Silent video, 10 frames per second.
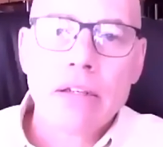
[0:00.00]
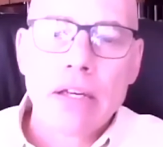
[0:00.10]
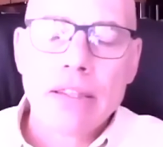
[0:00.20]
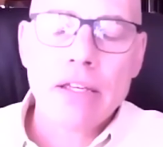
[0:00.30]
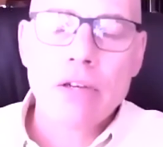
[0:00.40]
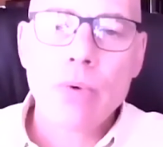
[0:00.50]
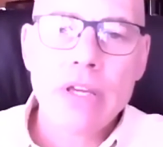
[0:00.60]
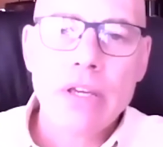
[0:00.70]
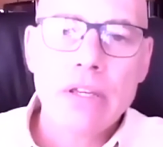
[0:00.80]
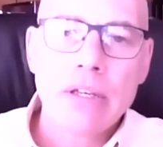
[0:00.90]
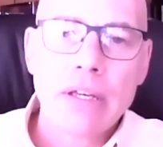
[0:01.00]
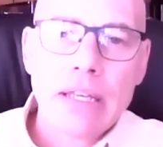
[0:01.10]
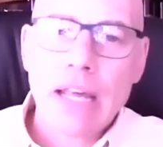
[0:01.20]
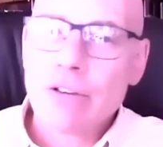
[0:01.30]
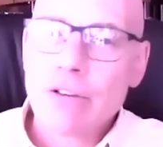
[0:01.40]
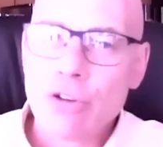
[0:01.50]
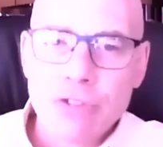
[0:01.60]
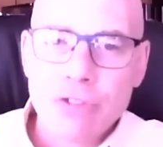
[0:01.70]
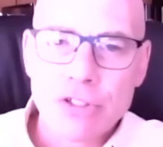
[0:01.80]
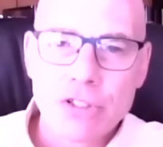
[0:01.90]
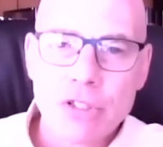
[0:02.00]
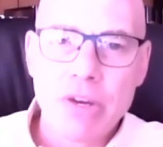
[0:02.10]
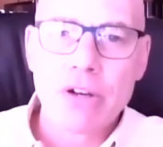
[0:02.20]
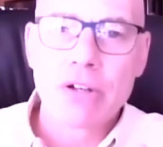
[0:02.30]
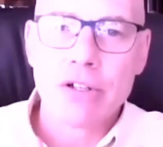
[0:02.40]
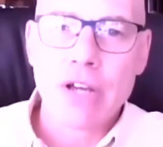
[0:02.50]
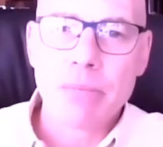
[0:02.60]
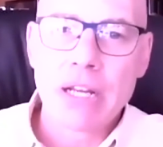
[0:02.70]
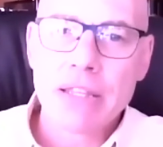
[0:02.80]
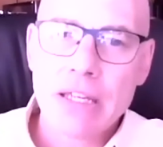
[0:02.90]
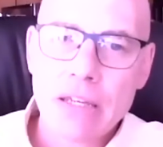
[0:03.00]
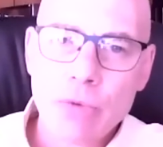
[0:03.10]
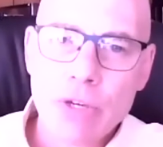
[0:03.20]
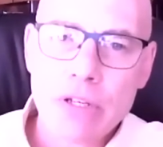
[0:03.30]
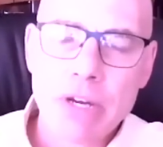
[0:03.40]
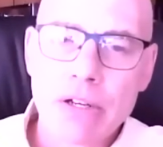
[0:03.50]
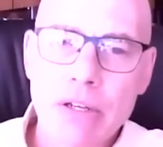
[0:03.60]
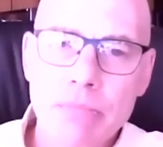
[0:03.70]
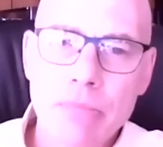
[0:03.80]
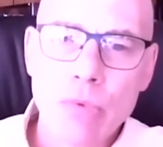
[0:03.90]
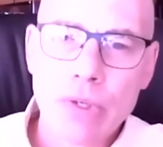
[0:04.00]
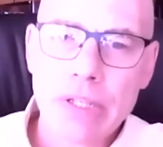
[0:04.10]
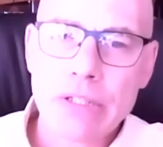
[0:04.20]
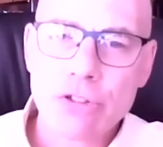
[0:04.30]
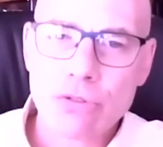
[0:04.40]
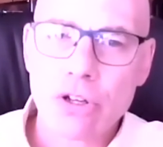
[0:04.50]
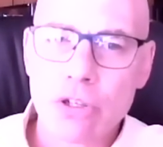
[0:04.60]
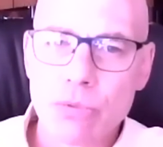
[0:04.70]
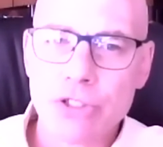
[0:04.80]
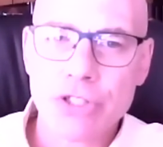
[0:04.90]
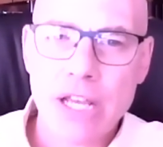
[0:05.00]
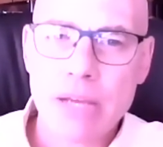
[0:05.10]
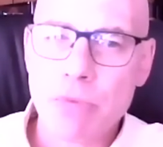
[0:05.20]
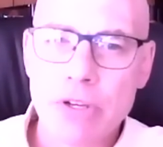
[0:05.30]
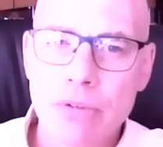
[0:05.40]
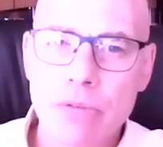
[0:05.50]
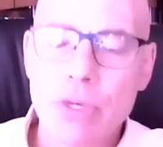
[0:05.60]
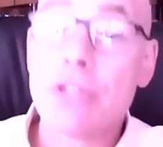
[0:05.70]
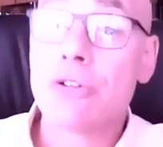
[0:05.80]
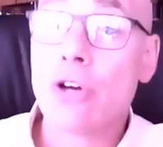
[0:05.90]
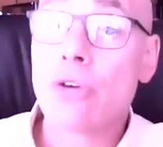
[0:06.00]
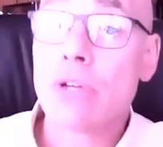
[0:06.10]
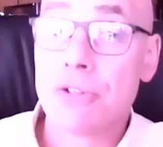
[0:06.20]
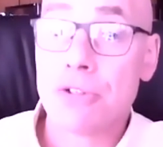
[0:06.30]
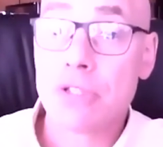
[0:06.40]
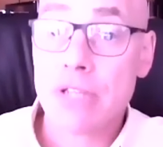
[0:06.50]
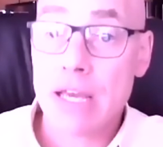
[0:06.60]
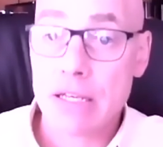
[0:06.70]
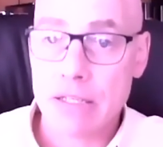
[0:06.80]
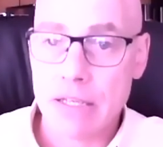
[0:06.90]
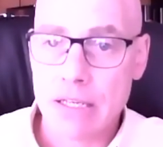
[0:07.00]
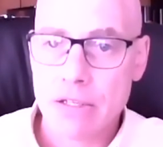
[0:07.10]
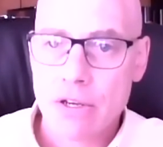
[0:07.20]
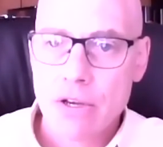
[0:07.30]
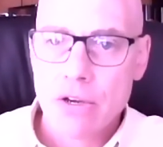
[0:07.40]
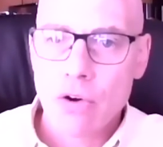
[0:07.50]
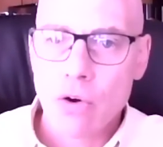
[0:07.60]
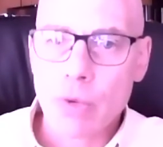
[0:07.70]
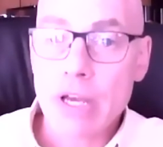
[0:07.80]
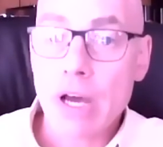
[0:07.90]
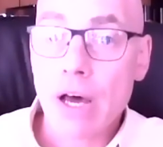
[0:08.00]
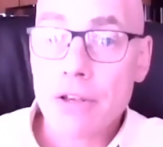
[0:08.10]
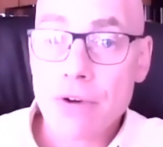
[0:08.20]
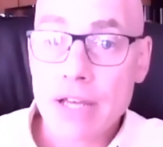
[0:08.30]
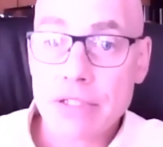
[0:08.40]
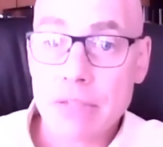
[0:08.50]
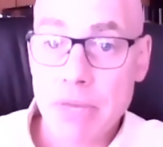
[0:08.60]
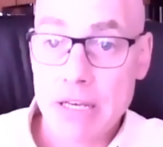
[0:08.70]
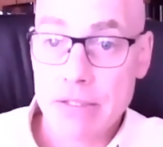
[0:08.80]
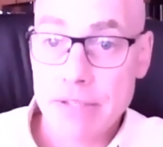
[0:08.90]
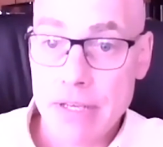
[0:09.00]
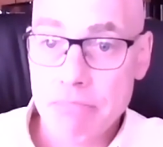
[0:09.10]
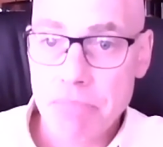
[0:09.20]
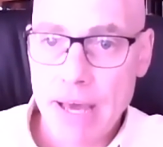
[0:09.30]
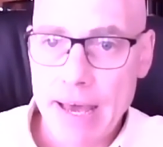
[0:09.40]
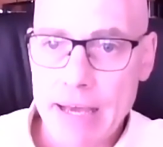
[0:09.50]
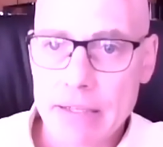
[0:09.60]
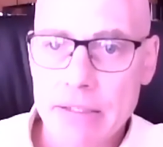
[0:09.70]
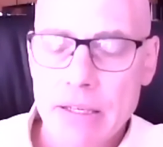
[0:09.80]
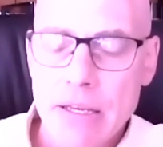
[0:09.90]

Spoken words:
I think we, and I don't know if it's just America or not, but I think we in America really struggle with shame. We either don't understand it, or we underestimate its impact.